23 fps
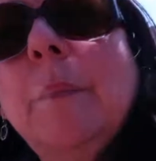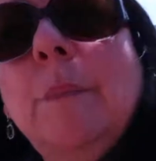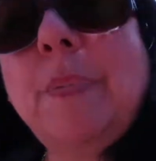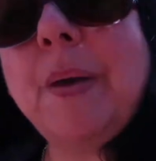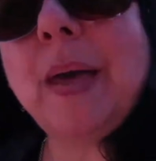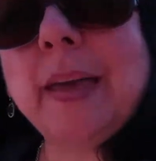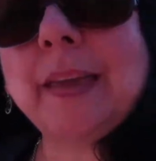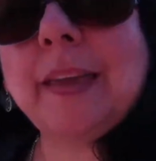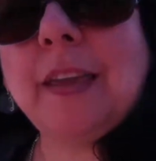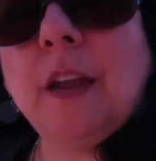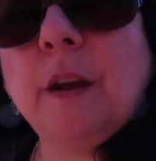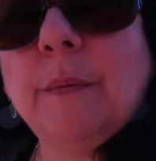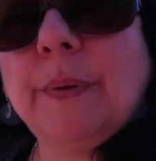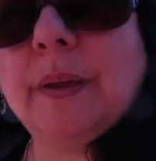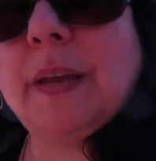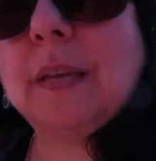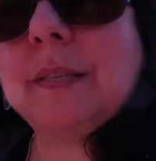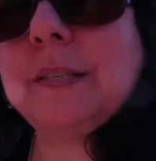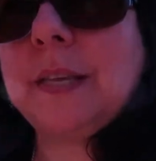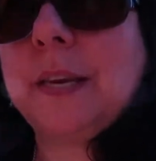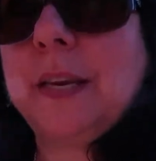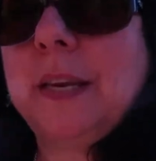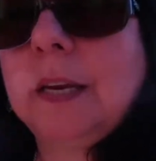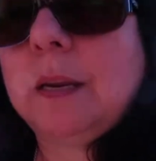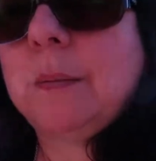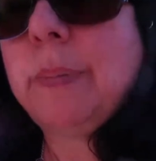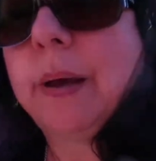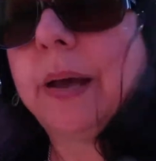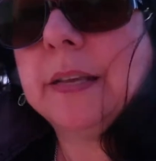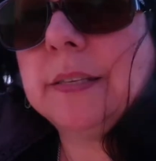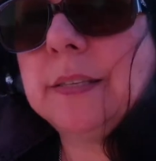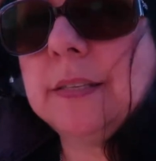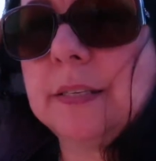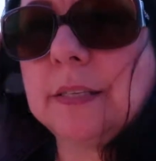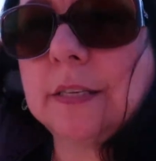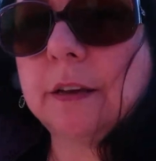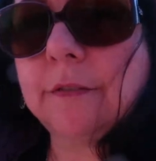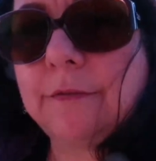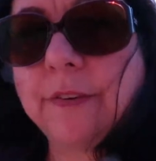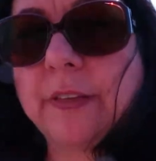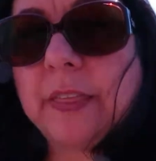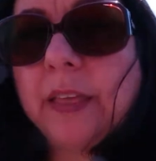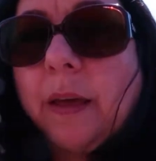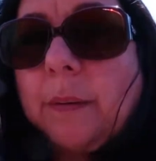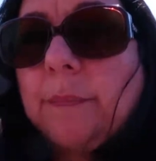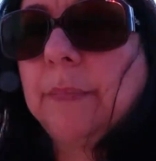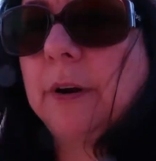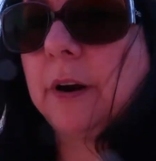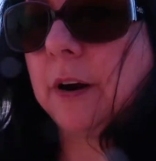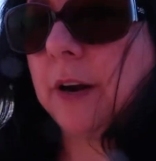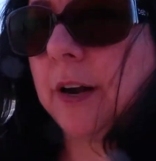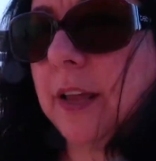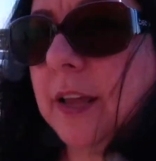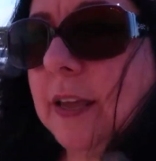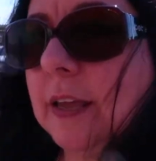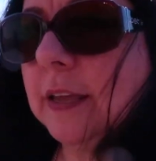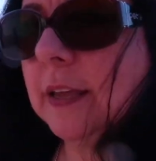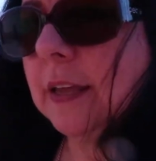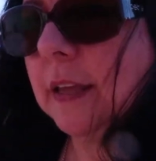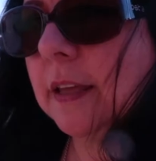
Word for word: I'm back here because I need to buy stuff for that party